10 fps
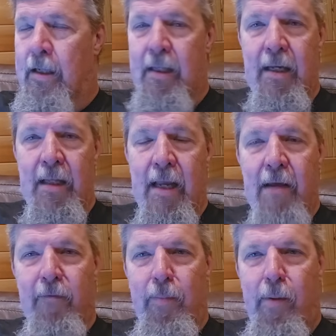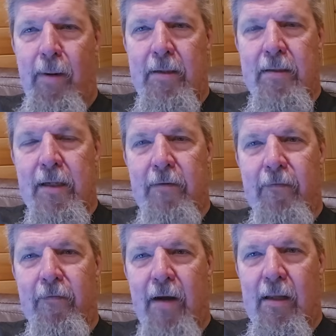You think they have a propensity
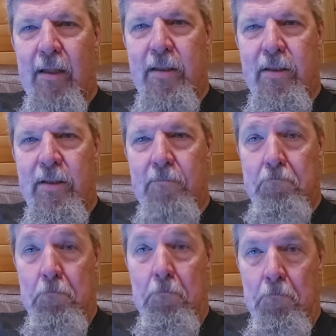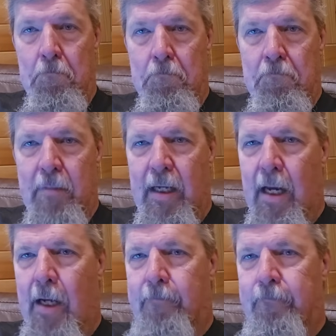for violence?
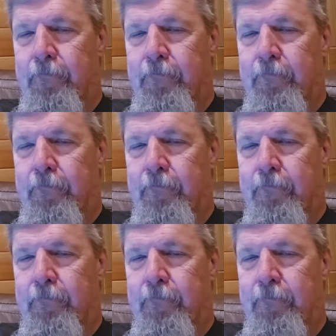Yeah.